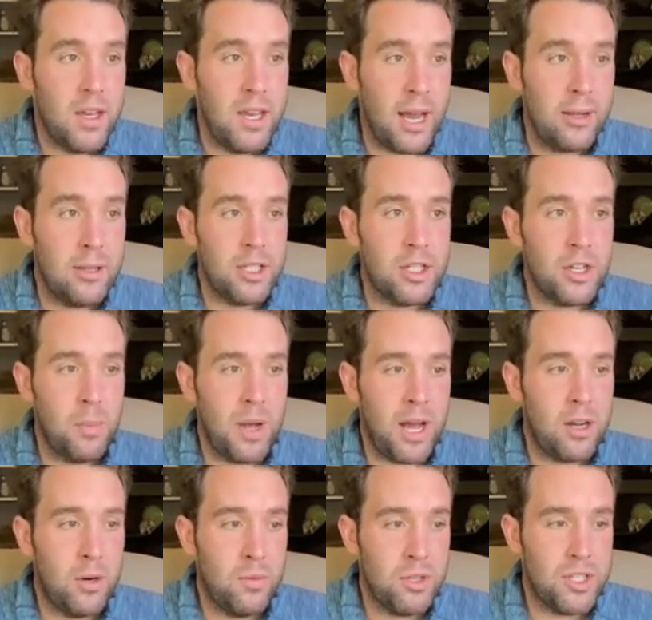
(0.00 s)
Now let's go
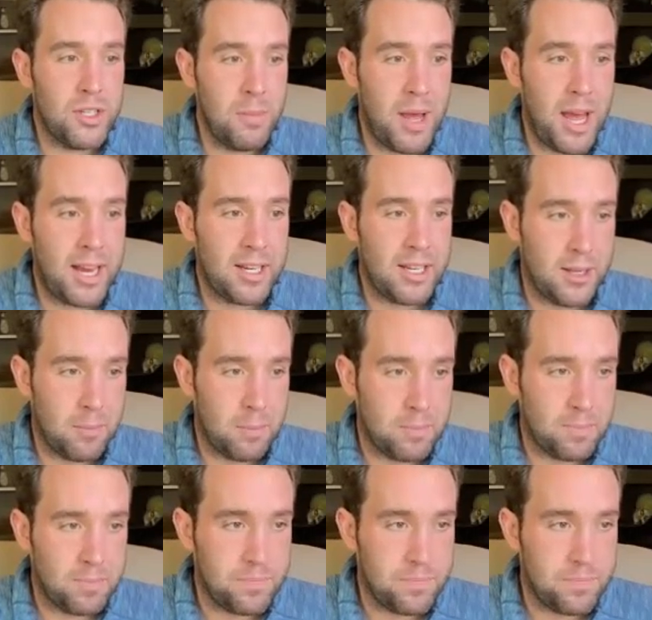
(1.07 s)
back over to Magnet.